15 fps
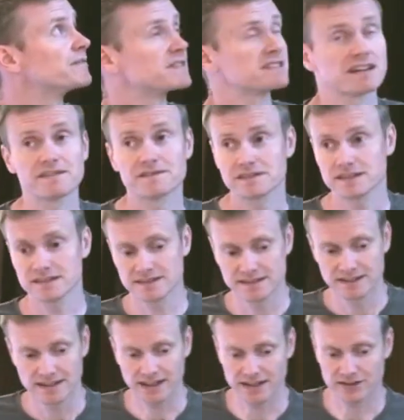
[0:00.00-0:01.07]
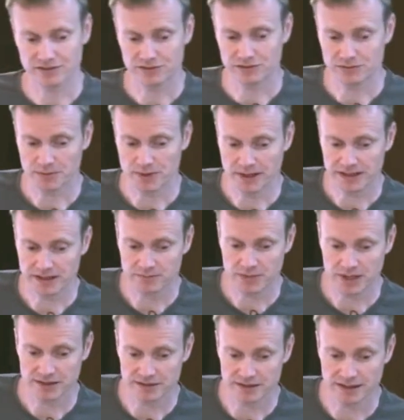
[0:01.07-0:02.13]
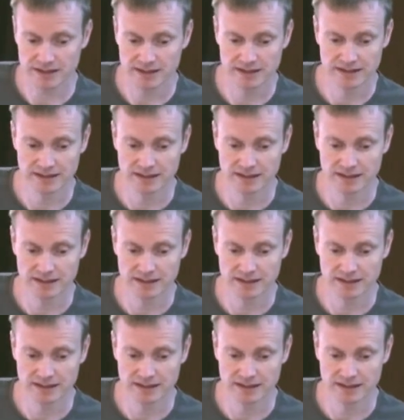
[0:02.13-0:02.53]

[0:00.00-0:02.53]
stuff that's handled by Composer.